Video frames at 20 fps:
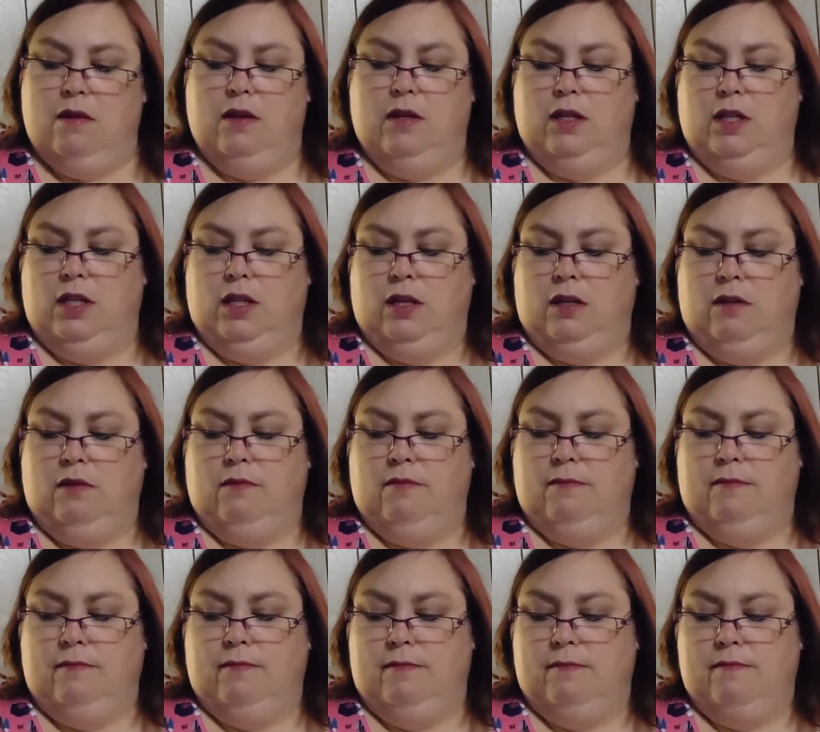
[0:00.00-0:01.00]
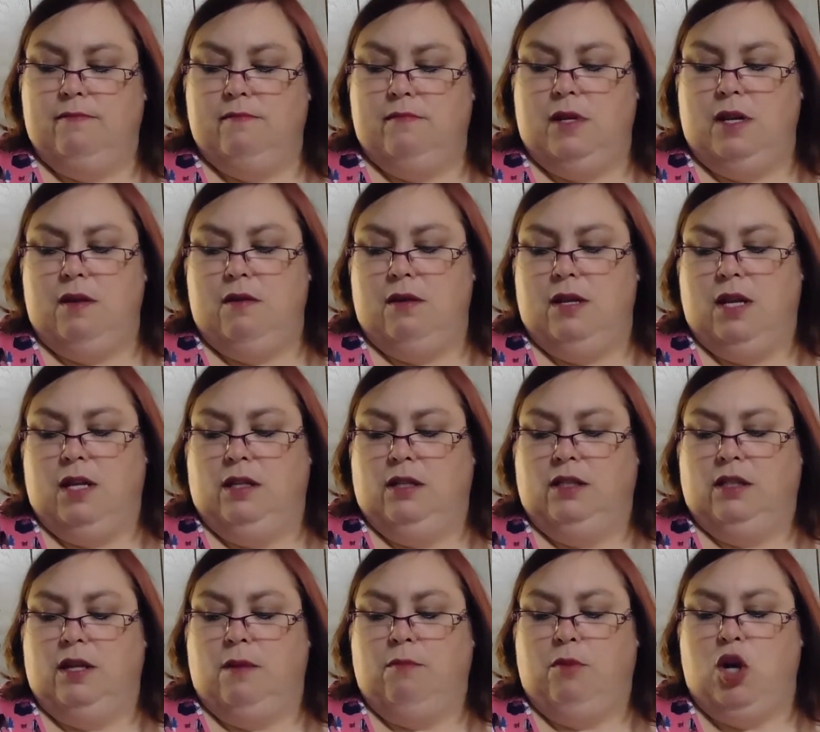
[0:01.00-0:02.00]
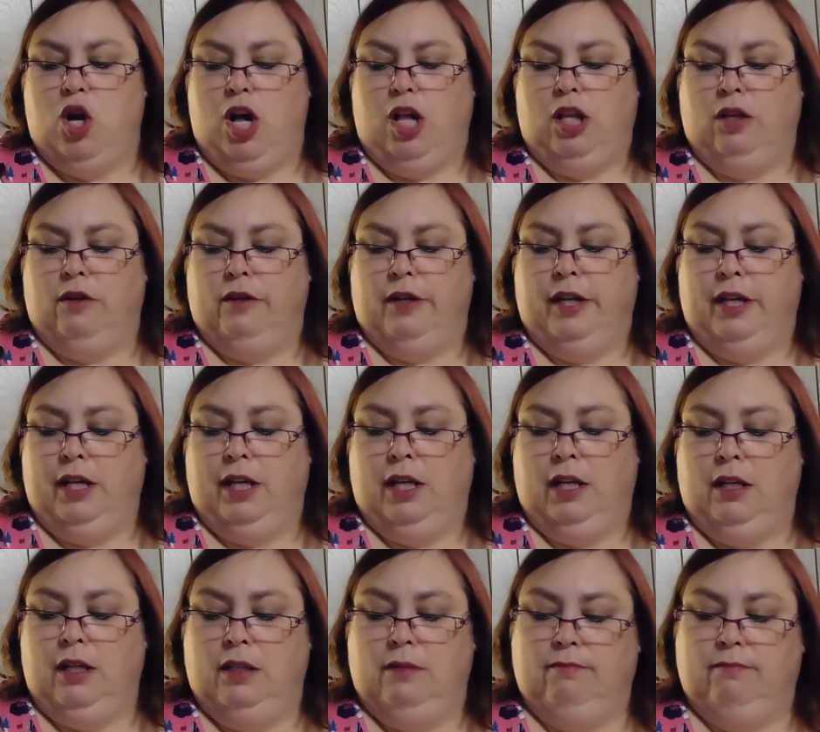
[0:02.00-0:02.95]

So I'm getting some coloring in.